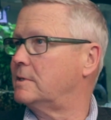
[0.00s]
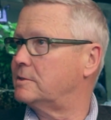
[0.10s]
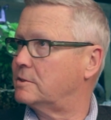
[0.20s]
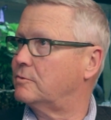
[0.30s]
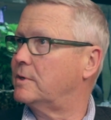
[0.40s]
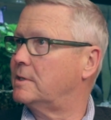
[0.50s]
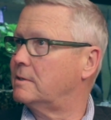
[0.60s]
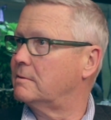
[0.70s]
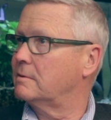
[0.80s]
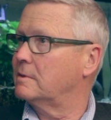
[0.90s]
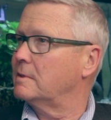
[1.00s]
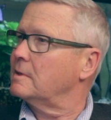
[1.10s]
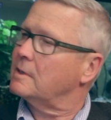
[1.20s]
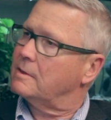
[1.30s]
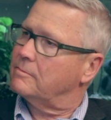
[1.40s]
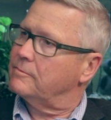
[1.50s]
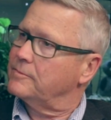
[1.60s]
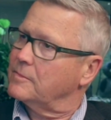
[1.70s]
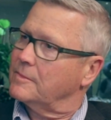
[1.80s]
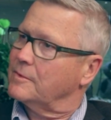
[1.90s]
integrating.
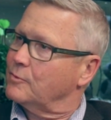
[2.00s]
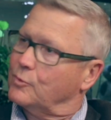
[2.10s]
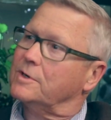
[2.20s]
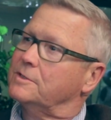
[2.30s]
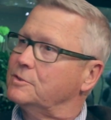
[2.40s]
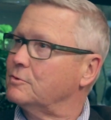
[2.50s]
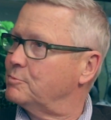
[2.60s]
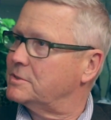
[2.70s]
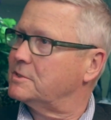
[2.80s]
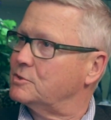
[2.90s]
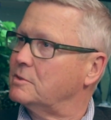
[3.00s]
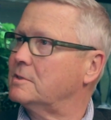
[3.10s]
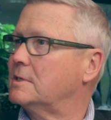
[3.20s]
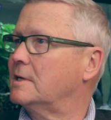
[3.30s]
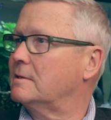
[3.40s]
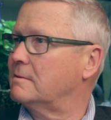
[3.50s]
What is your position on that?